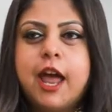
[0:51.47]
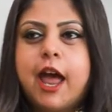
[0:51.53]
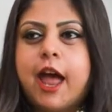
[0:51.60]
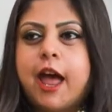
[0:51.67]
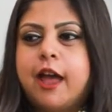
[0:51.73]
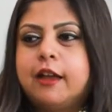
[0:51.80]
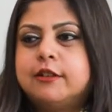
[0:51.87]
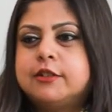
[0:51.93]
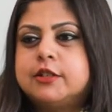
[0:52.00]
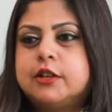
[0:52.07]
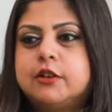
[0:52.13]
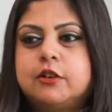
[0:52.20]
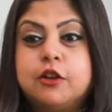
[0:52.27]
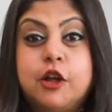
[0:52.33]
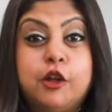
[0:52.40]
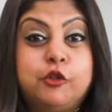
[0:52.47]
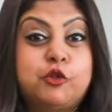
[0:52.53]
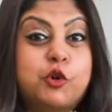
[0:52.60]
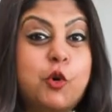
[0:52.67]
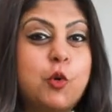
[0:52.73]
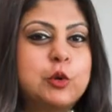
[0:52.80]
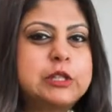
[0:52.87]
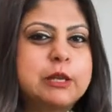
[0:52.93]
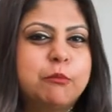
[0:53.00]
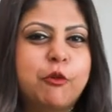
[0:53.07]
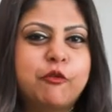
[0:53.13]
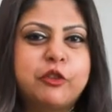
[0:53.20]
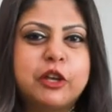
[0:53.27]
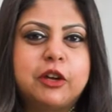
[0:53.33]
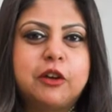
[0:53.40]
and throws some
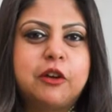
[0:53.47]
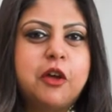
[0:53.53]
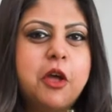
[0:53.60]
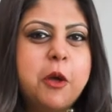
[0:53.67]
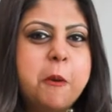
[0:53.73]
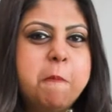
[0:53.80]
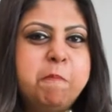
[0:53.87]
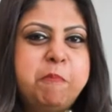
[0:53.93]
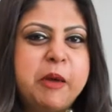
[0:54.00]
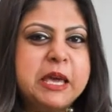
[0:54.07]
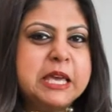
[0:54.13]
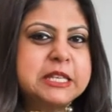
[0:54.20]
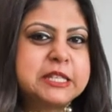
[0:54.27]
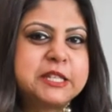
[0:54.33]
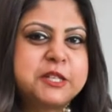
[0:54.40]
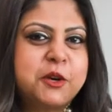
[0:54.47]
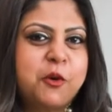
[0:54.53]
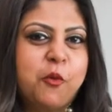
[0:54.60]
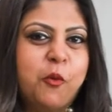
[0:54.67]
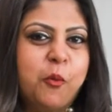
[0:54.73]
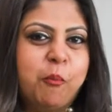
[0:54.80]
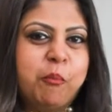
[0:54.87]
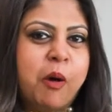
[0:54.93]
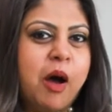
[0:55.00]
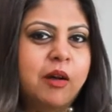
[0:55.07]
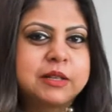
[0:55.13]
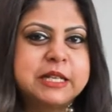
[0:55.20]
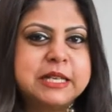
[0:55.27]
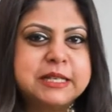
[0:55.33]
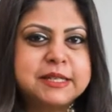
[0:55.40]
of the biggest
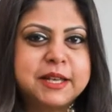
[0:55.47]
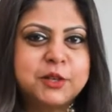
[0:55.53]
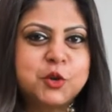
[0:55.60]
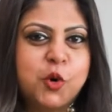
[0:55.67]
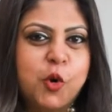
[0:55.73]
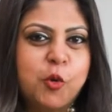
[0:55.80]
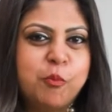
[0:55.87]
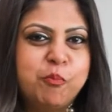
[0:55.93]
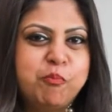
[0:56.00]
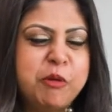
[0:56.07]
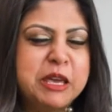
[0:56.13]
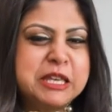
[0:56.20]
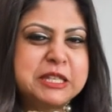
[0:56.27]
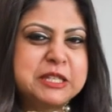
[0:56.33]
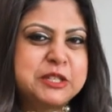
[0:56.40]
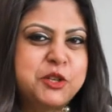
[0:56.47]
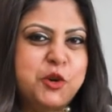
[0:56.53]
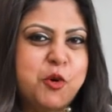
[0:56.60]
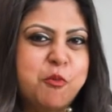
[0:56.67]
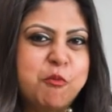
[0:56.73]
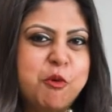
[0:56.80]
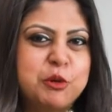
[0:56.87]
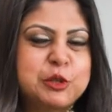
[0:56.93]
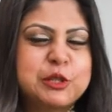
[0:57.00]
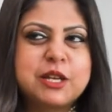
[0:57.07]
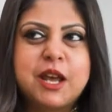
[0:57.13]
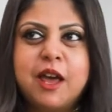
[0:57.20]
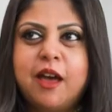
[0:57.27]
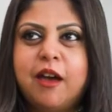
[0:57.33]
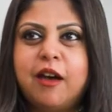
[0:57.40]
parties at home, biggest, you know, most
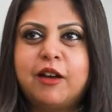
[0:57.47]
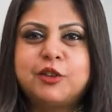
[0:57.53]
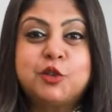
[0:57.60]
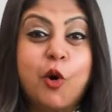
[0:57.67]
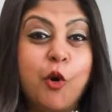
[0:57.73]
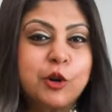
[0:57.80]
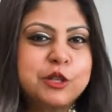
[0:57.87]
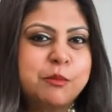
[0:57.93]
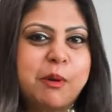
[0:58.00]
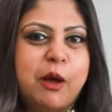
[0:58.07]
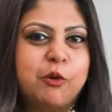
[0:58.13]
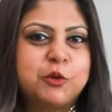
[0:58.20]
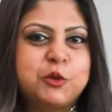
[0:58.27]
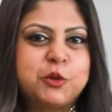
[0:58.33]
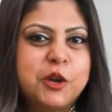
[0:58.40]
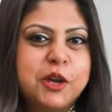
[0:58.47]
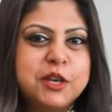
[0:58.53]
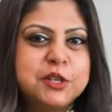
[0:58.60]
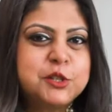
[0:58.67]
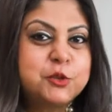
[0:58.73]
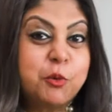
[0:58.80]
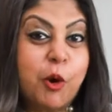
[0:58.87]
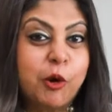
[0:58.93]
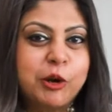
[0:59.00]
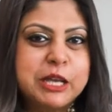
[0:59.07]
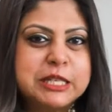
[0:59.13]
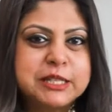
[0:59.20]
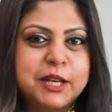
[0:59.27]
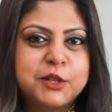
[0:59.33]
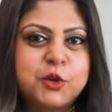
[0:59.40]
talked about
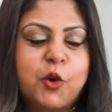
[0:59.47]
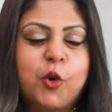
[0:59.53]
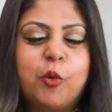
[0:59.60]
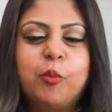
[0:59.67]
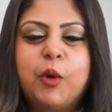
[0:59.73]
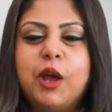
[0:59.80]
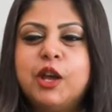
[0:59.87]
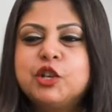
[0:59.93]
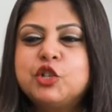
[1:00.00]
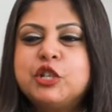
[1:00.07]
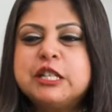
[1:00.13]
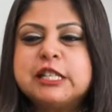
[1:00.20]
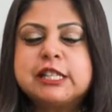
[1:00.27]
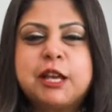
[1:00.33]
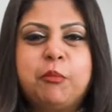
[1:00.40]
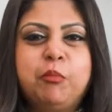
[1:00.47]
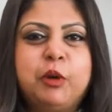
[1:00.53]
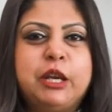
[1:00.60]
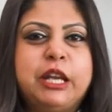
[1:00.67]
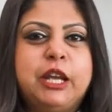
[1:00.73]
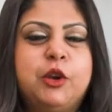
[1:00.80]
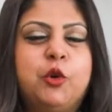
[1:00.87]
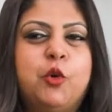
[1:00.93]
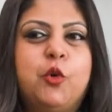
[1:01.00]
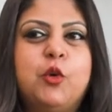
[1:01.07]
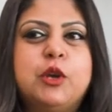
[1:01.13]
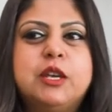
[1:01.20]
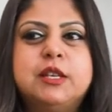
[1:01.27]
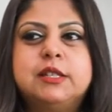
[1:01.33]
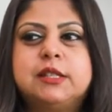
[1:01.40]
soirees at home. She's somebody who
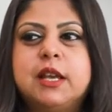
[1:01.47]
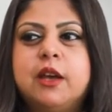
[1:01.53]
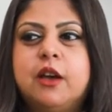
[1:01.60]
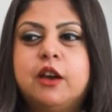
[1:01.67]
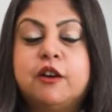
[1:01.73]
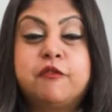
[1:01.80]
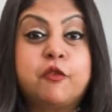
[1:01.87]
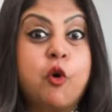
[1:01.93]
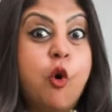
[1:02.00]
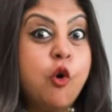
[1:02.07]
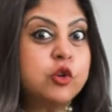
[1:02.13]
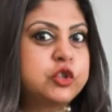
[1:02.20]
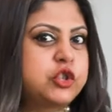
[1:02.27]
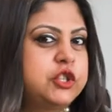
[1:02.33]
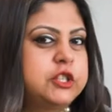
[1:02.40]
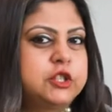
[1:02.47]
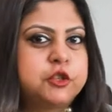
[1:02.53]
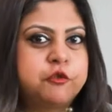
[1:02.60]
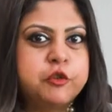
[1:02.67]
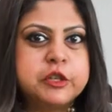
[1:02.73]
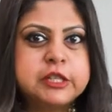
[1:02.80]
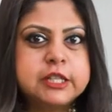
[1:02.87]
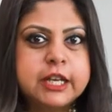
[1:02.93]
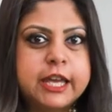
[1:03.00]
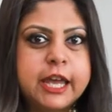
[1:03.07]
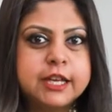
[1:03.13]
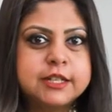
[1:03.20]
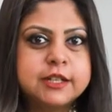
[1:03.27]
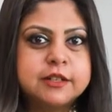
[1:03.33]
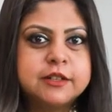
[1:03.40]
is, of course, she's
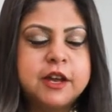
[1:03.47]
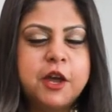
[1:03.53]
sophisticated,